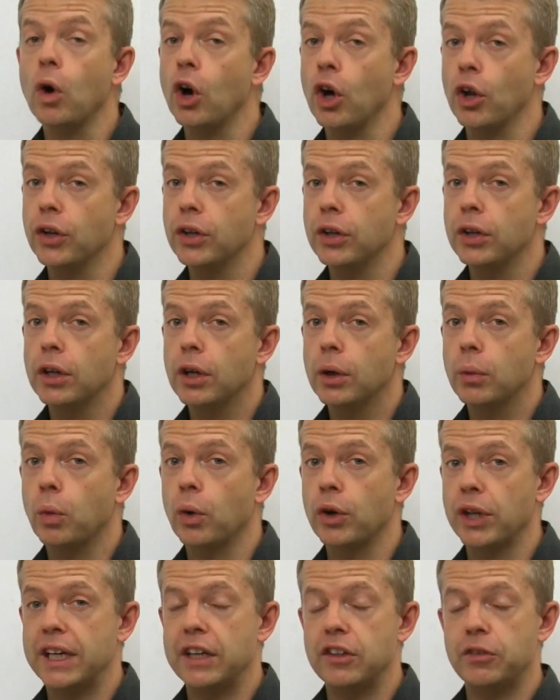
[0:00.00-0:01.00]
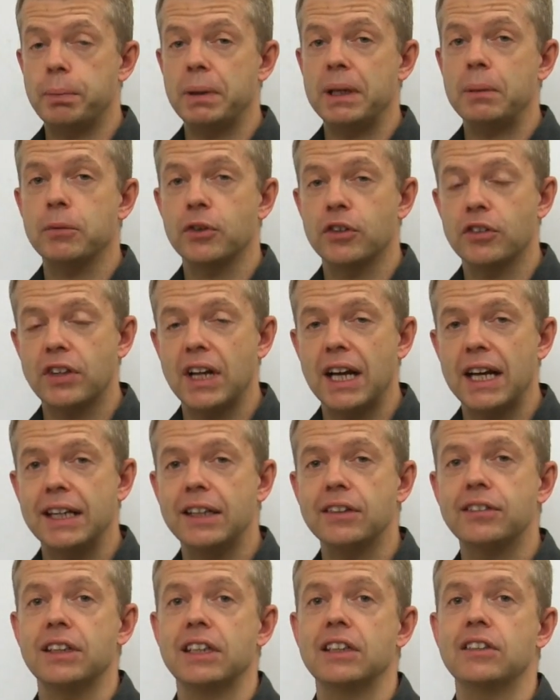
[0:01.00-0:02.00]
one, what are his big
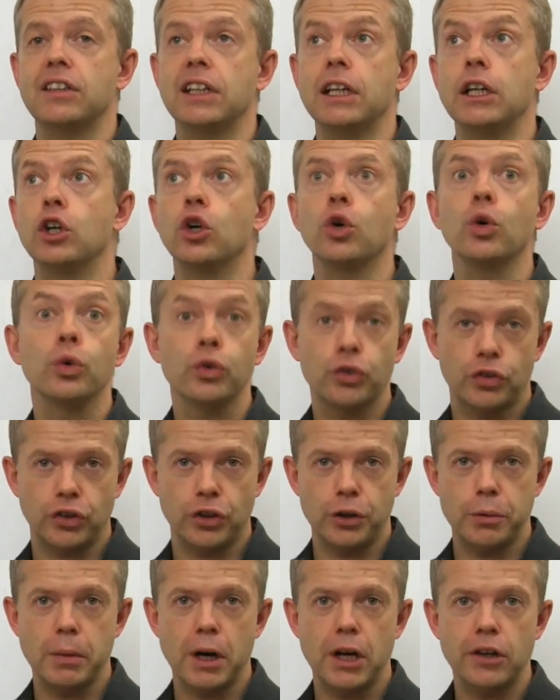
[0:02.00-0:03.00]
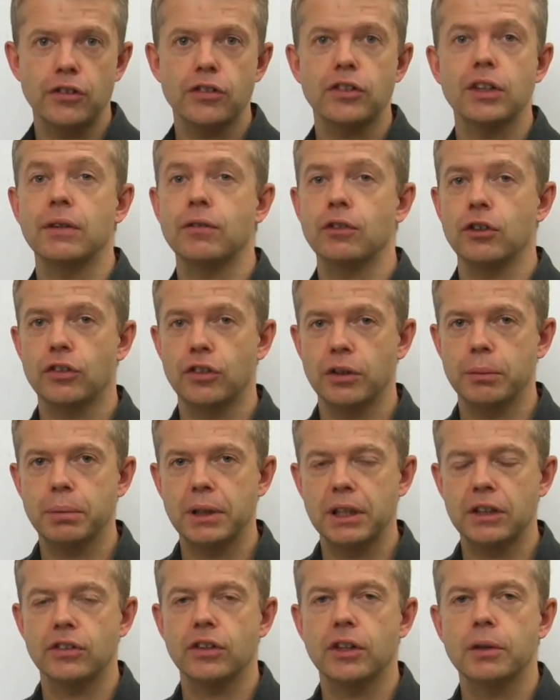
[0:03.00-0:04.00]
mistakes, is he calls too much, to give you a
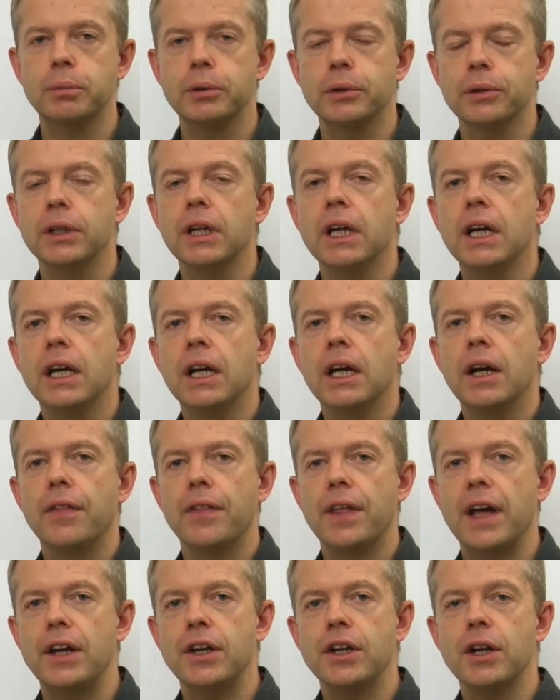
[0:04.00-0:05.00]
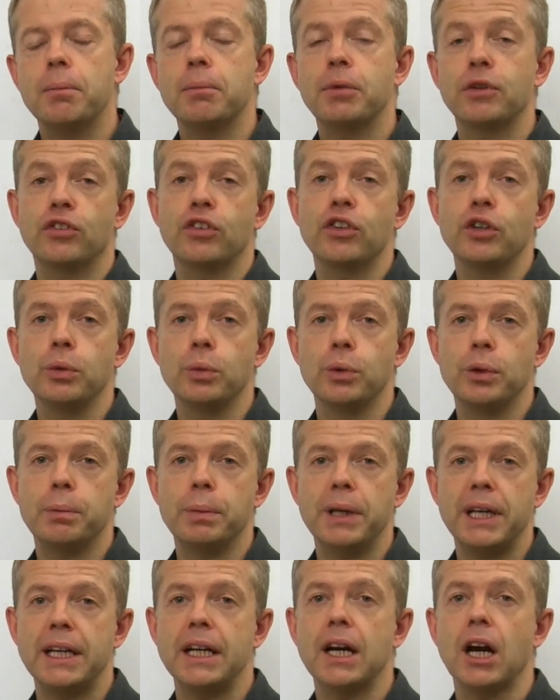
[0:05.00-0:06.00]
simple example, then number two
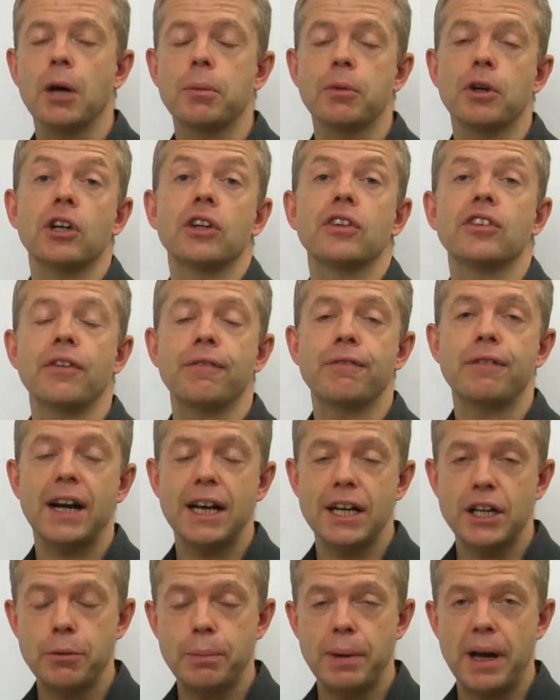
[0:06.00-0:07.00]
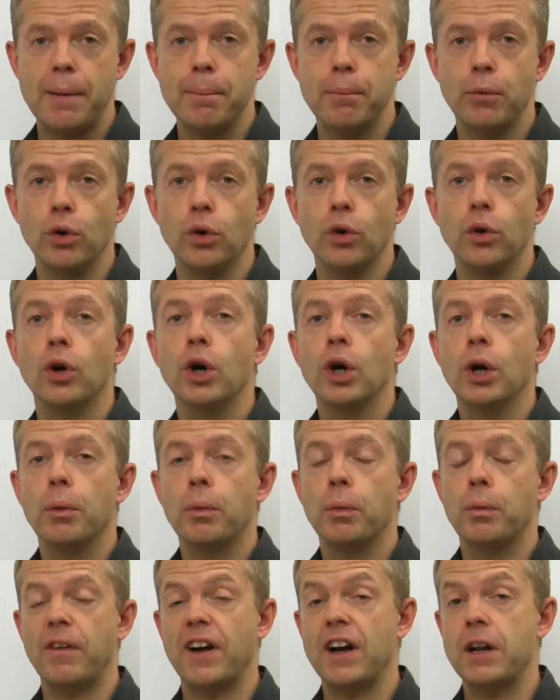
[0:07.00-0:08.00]
would be, I'm going to value bet more,
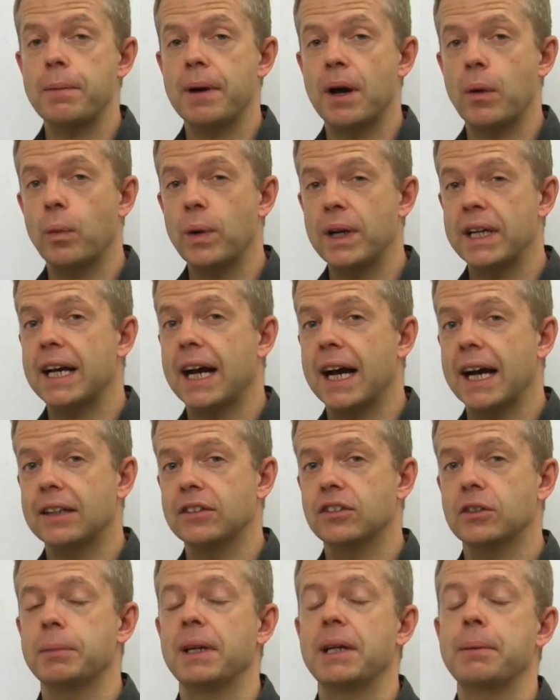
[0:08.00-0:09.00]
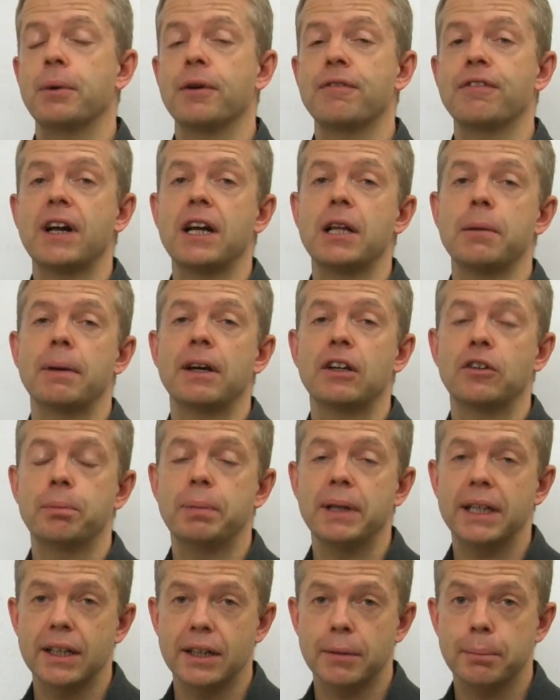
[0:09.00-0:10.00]
value bet weaker hands and make my value bets
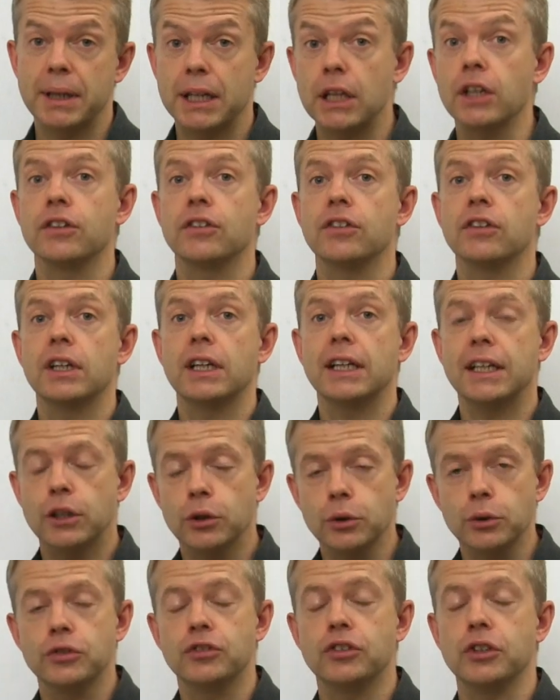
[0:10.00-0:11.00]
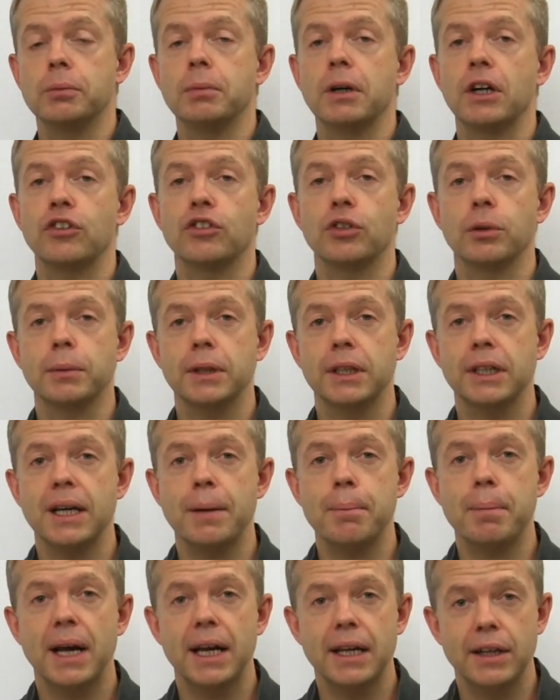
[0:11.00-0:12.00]
bigger because he calls too much, so I'm going to
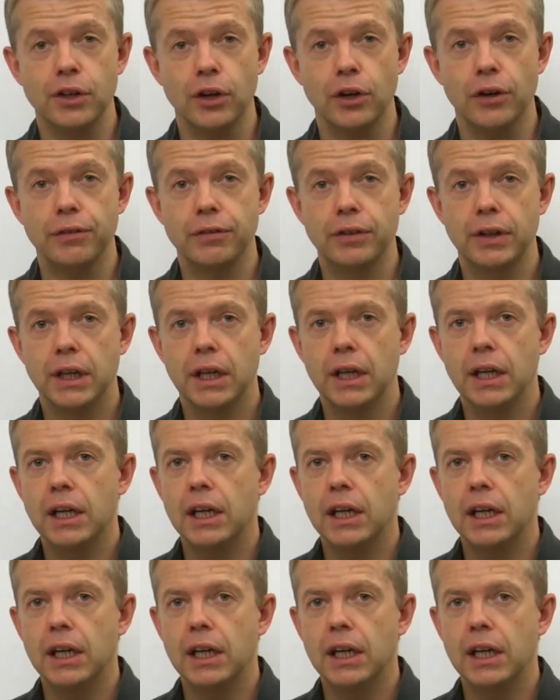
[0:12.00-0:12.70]
get paid off.